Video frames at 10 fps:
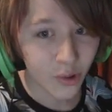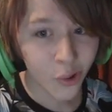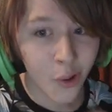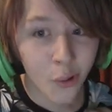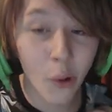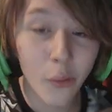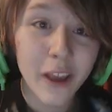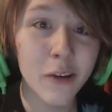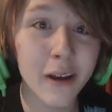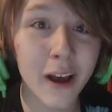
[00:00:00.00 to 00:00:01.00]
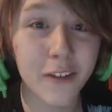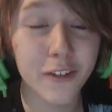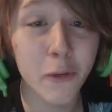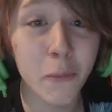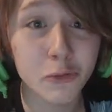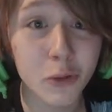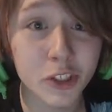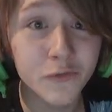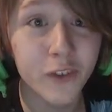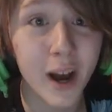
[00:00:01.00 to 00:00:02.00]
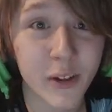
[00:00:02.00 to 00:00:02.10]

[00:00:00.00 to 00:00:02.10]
Well, thank you guys so much for watching Five Nights